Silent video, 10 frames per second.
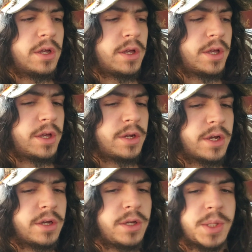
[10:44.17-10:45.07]

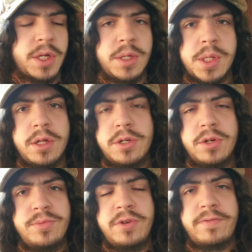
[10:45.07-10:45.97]
And he said he'd sell it
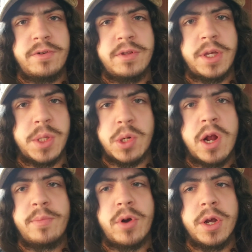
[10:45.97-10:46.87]
to me for like
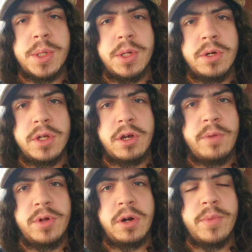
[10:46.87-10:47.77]
scrap price, like a
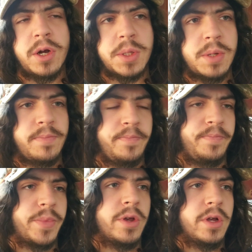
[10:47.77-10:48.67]
couple $100.
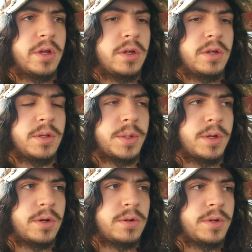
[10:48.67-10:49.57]

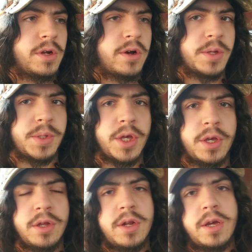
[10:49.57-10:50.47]
So I was
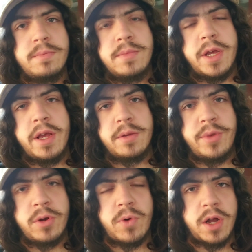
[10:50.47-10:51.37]
thinking, I had a
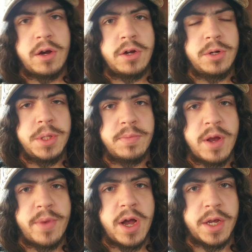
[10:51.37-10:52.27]
big wad of hundreds in my
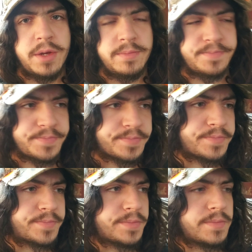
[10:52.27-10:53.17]
pocket,
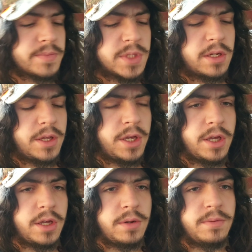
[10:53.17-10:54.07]

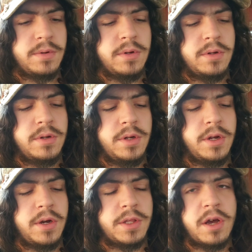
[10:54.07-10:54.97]
and
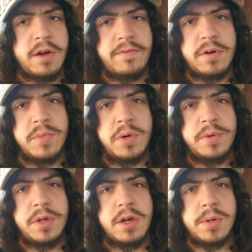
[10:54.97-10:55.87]
I thought for a moment,
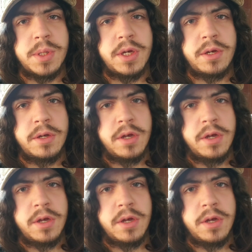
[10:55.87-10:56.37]
and I was like,